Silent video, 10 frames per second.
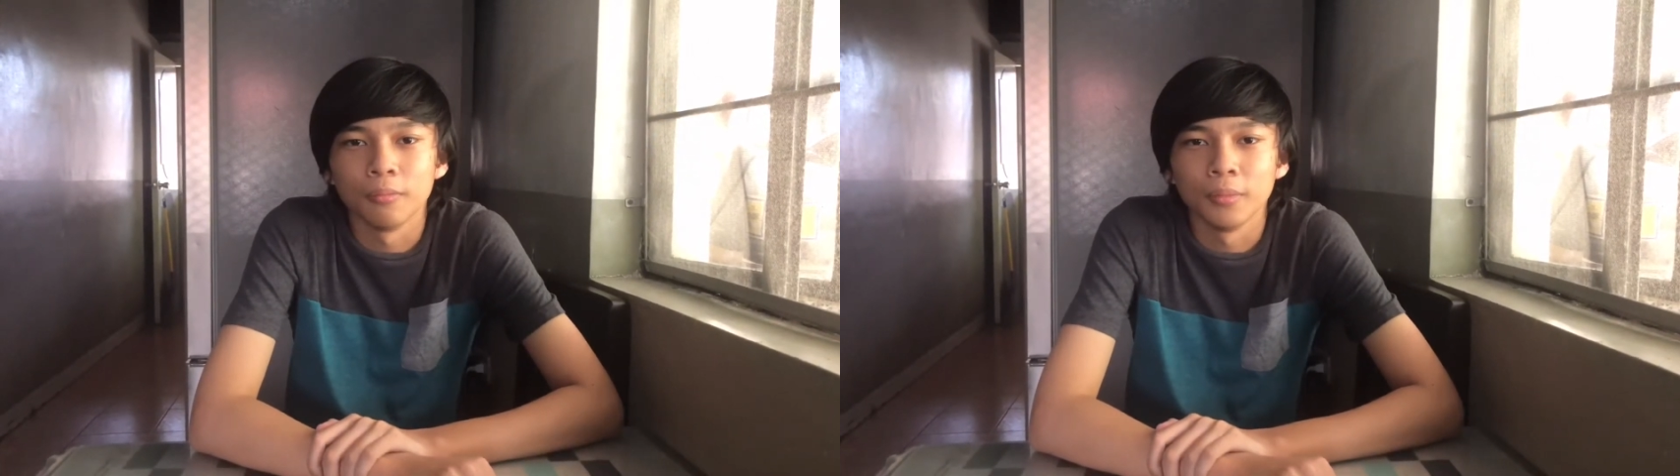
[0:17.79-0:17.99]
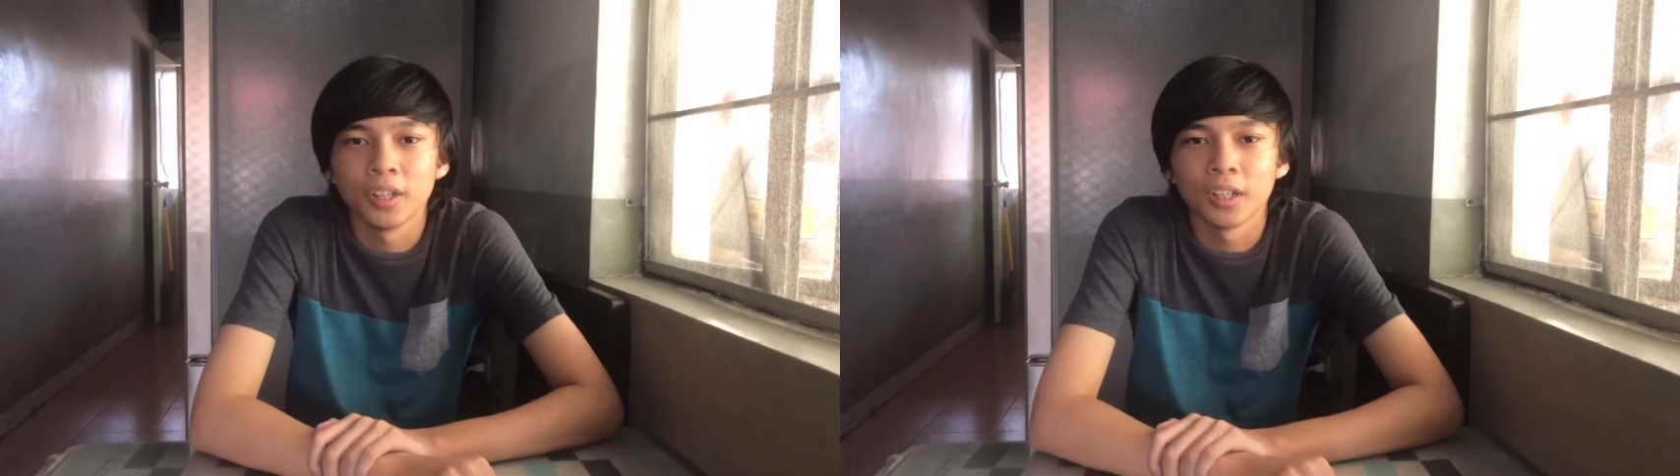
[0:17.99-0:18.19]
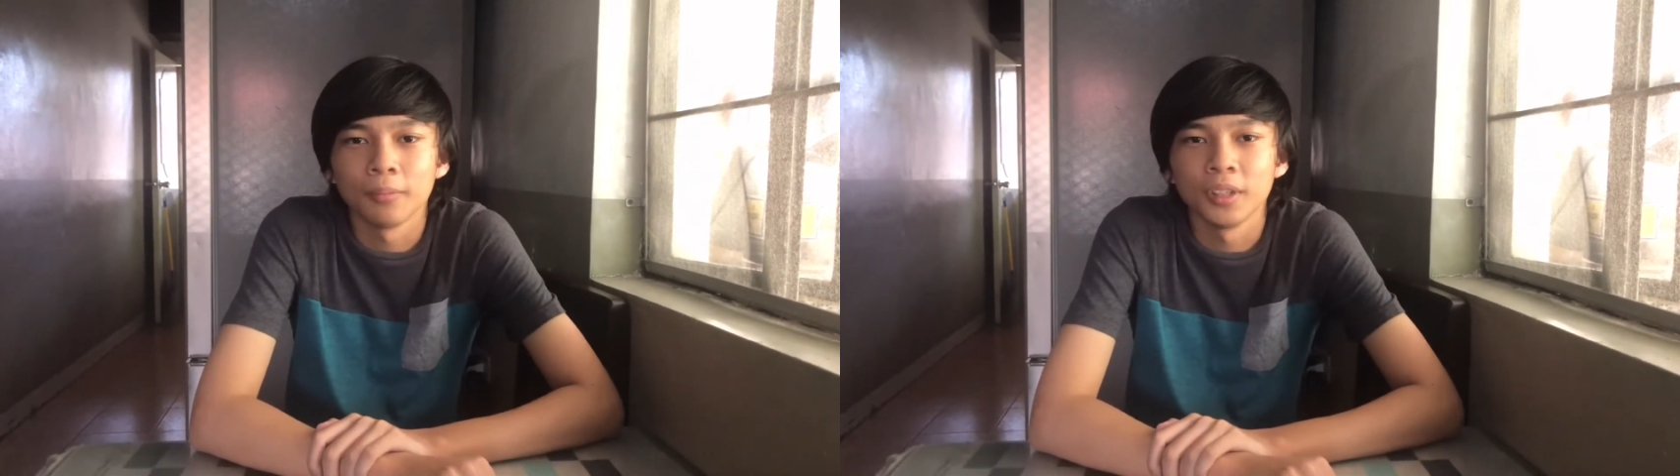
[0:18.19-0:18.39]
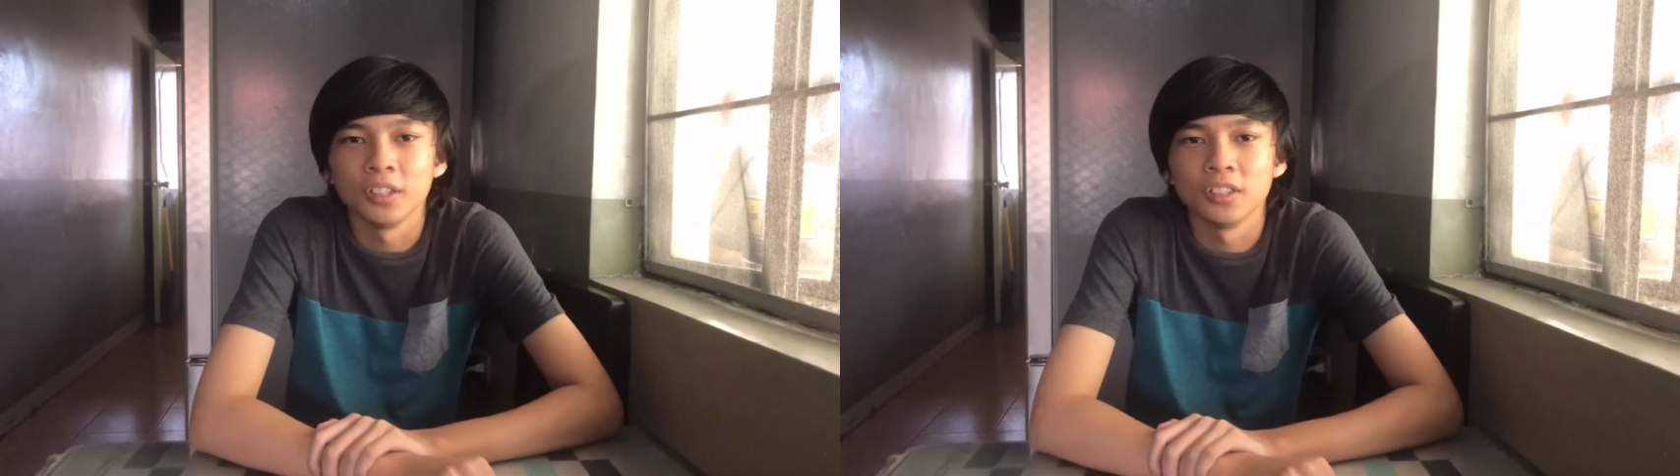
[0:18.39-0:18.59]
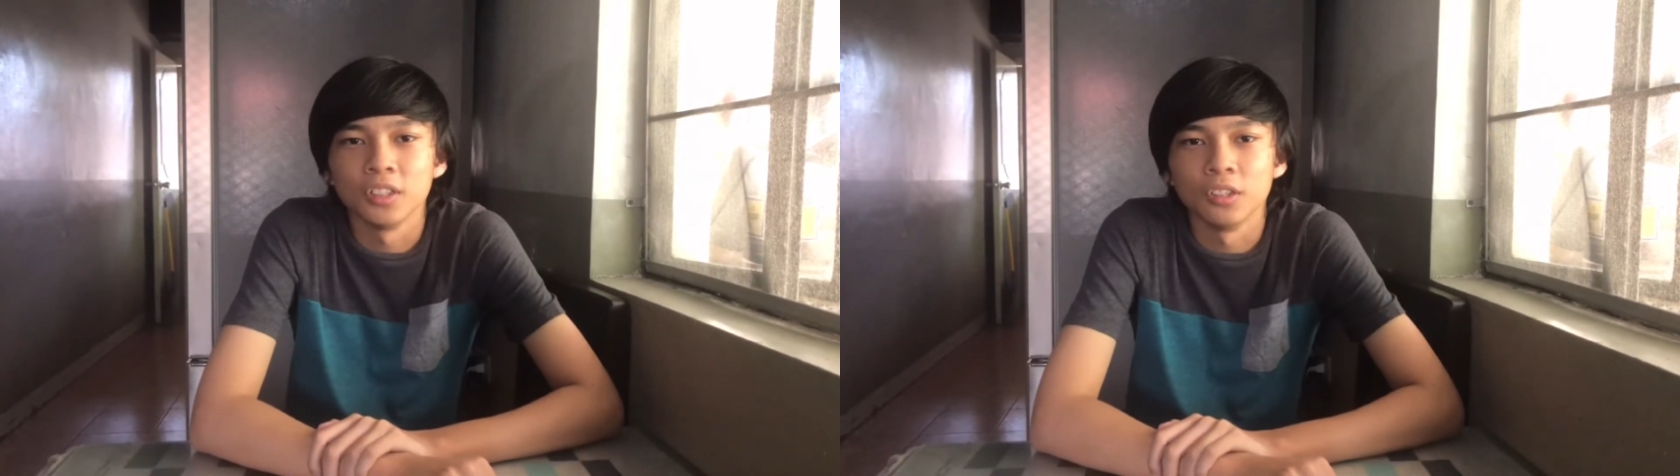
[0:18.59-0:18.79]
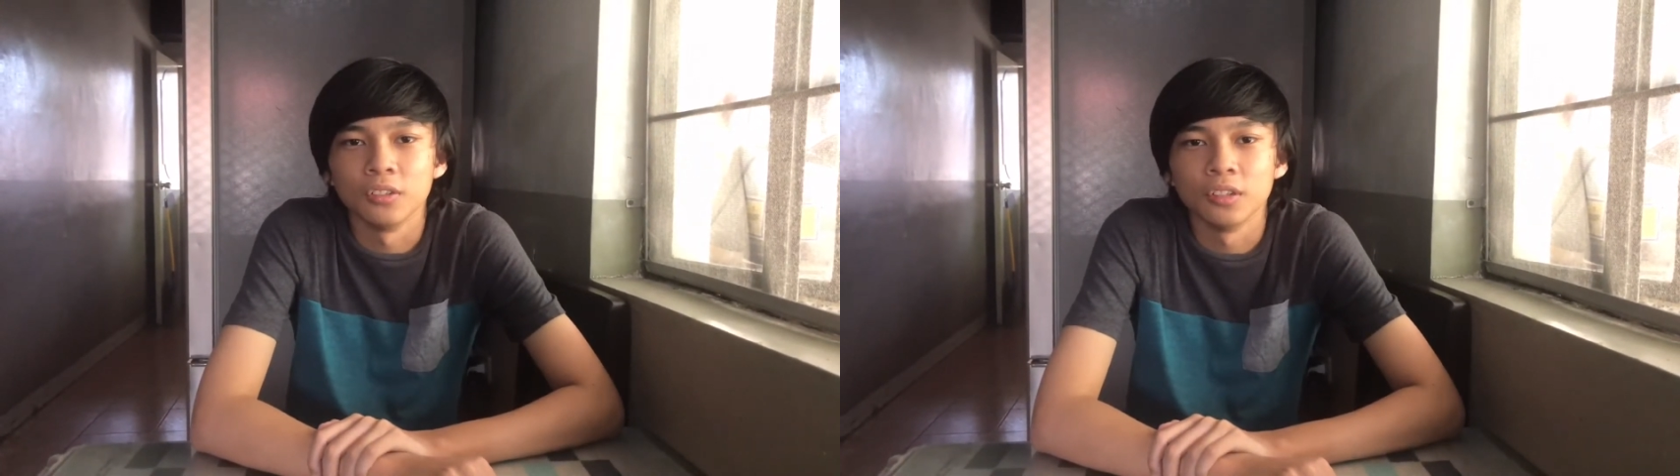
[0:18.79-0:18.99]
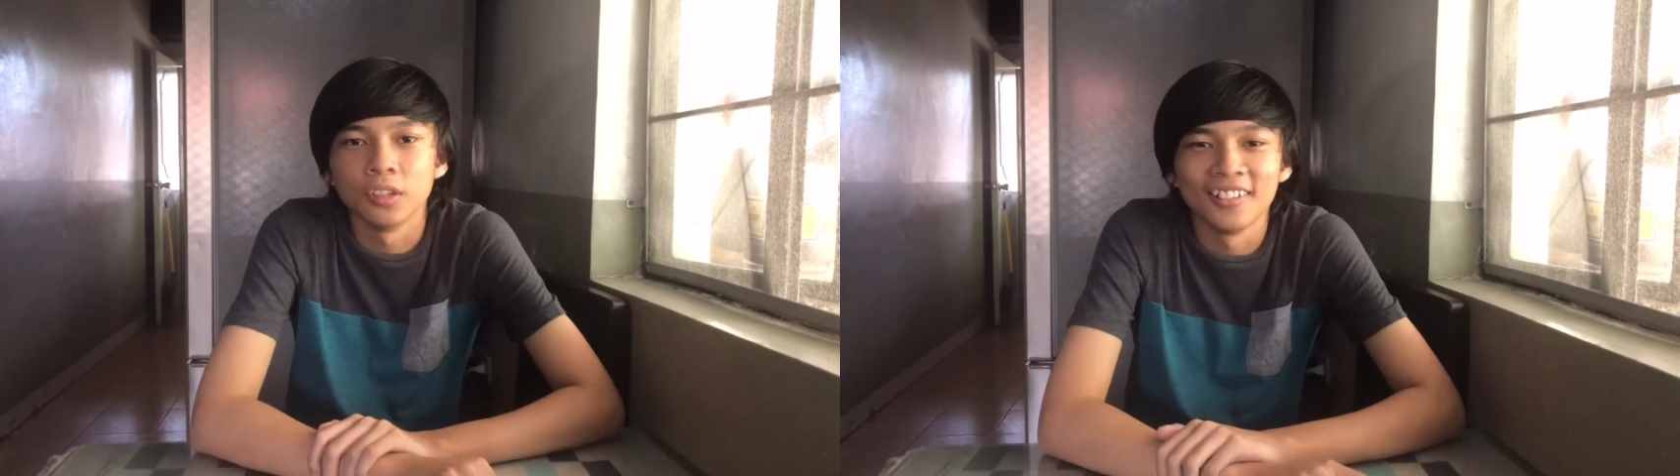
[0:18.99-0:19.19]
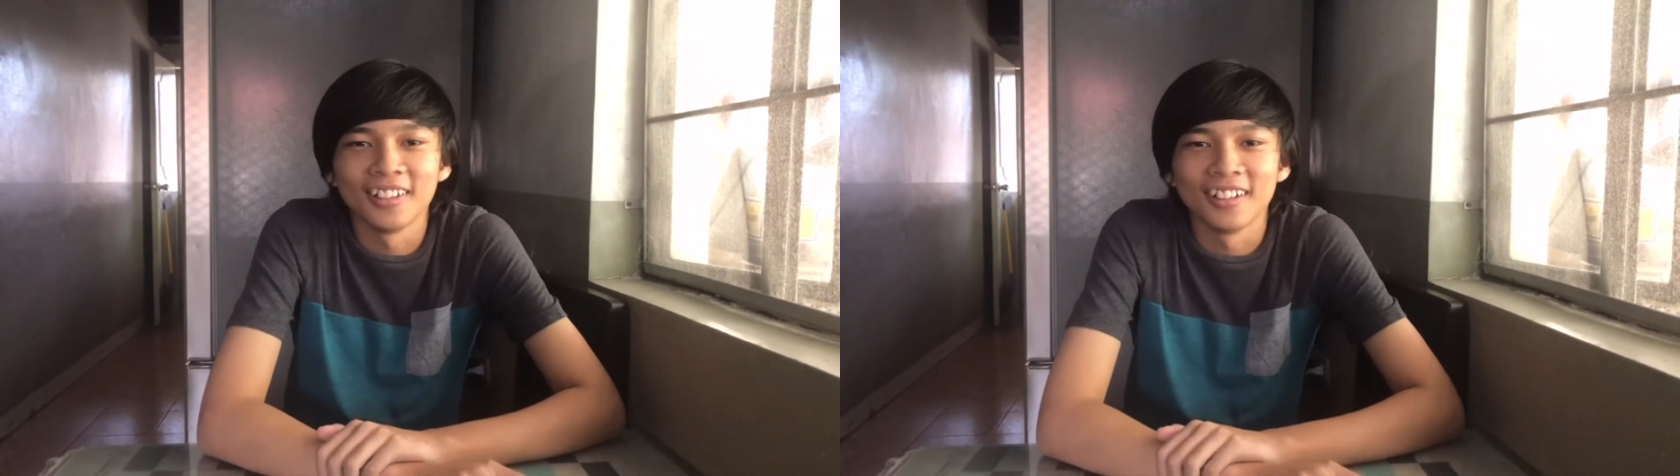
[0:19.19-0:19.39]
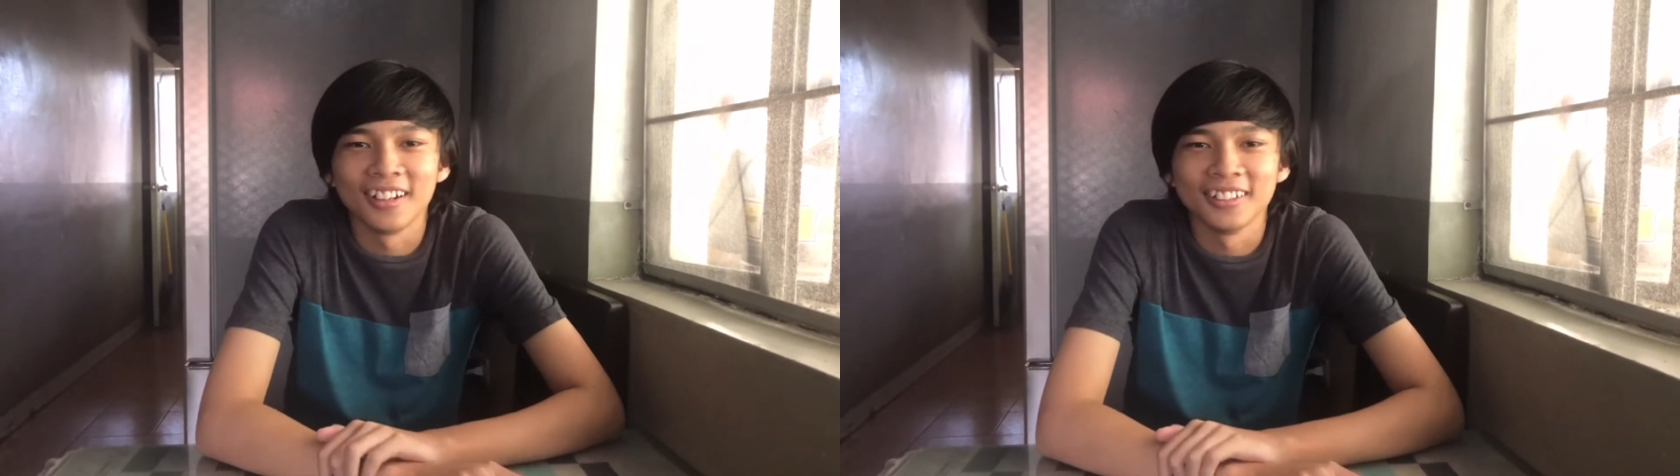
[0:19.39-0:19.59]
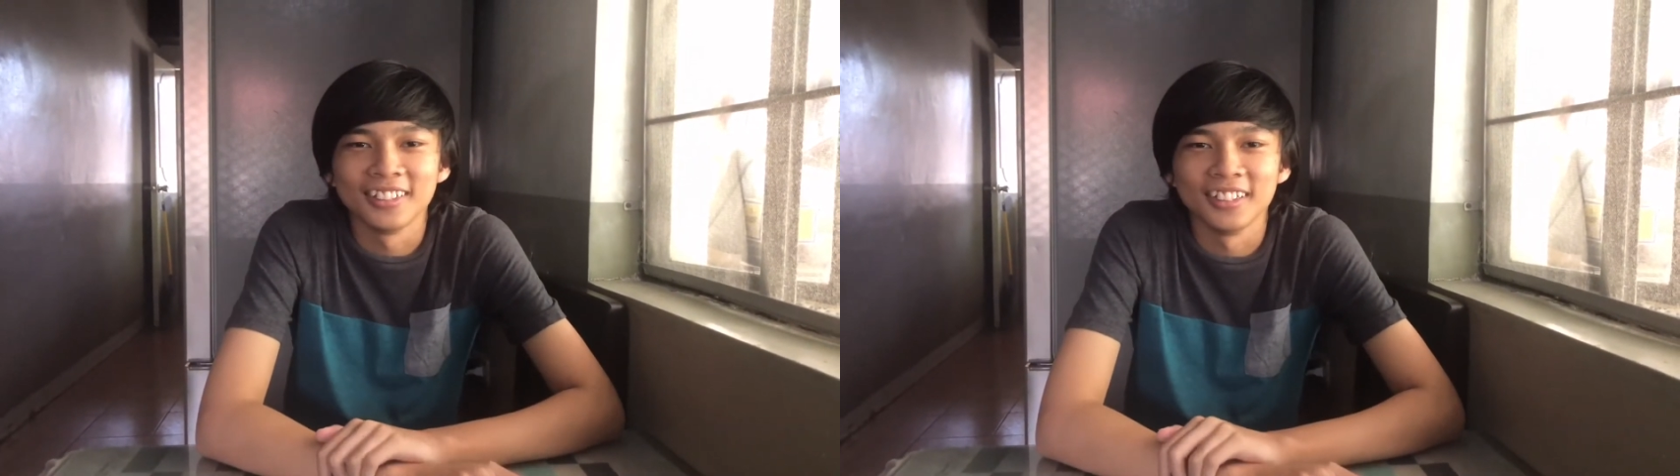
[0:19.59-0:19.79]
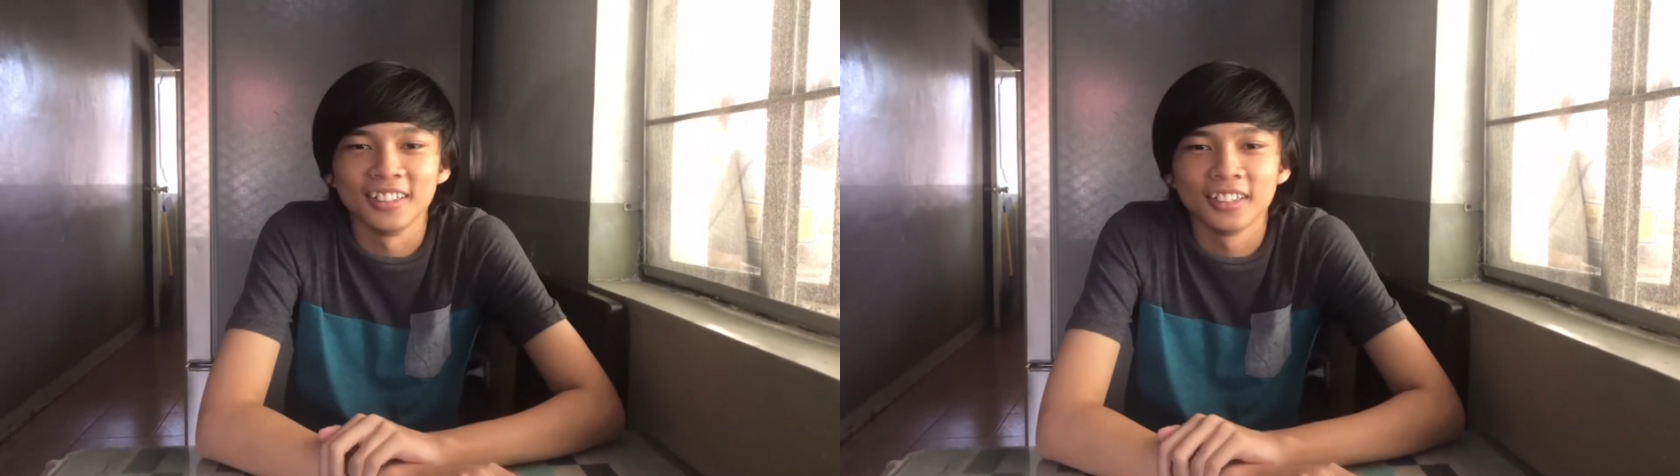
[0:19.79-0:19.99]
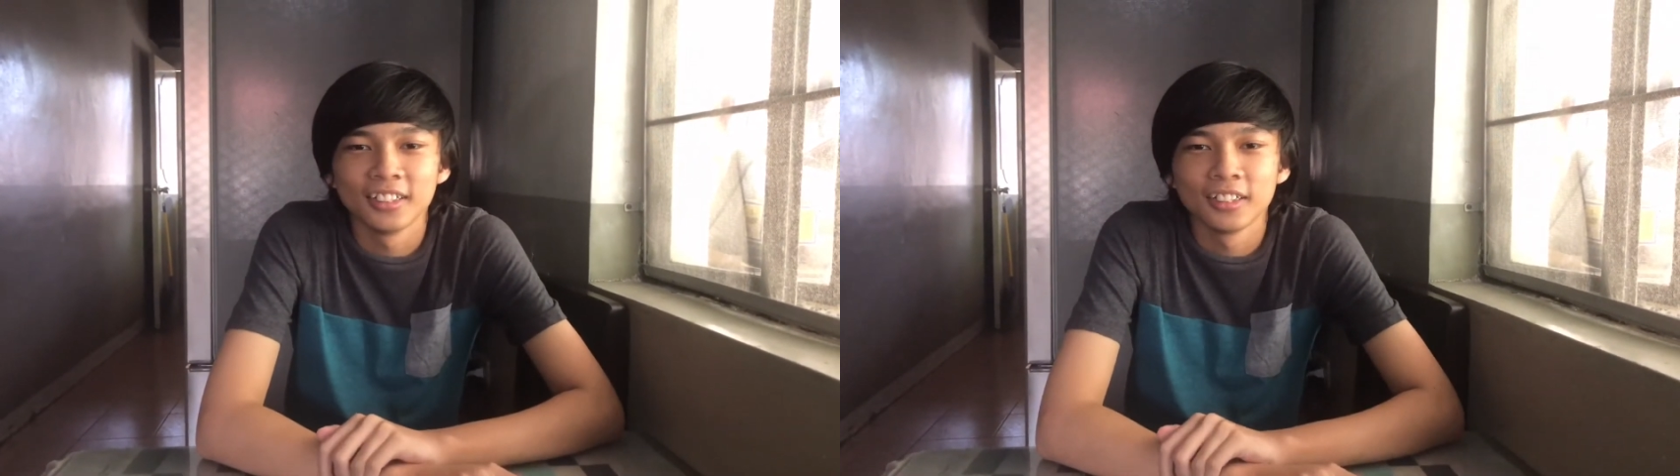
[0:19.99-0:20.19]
may not be in tone with the content.